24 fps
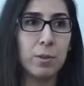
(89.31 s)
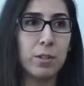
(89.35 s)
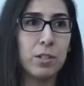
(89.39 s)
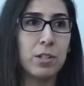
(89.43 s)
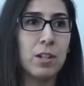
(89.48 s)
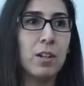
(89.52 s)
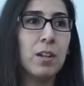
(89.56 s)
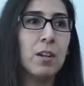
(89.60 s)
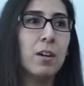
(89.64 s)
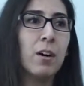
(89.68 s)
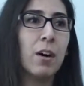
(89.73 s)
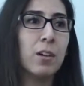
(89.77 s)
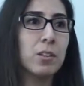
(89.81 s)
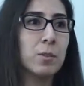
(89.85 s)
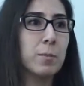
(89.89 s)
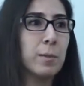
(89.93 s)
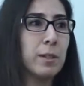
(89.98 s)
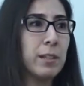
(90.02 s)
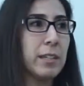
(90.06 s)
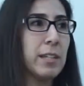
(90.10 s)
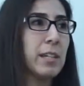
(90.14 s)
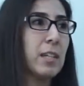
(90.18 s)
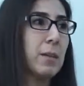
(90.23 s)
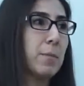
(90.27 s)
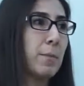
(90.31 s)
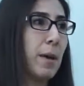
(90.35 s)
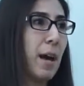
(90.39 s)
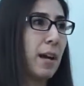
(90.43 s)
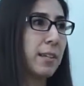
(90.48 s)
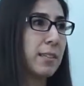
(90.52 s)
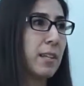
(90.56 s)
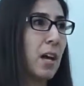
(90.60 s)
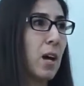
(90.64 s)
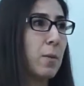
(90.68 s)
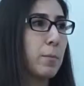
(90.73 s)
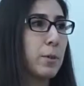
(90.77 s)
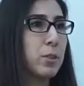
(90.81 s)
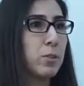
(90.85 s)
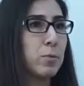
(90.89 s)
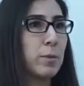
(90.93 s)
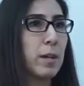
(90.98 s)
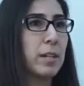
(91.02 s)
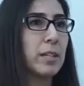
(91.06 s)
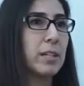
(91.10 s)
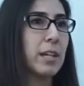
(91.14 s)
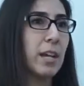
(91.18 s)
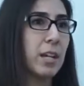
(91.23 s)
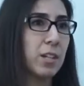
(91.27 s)
which ultimately impacts how much
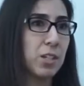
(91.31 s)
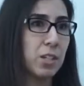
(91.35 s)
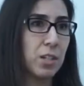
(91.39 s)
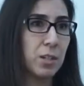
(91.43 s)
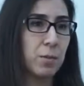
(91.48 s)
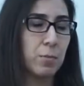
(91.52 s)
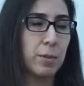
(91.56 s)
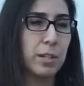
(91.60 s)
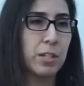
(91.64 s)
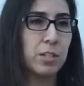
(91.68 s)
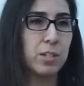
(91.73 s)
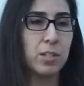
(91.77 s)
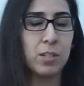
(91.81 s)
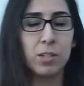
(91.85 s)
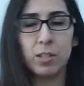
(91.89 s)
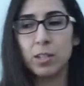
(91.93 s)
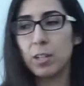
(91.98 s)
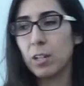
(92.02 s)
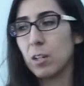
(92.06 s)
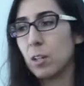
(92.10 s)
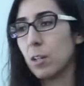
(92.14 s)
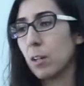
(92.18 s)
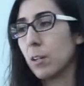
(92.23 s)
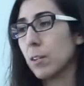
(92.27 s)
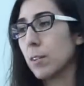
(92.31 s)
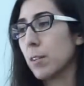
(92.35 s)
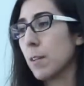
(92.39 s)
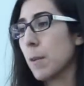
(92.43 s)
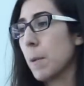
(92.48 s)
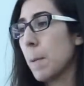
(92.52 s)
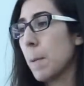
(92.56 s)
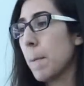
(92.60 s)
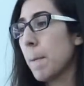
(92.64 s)
radiation reaches the Earth.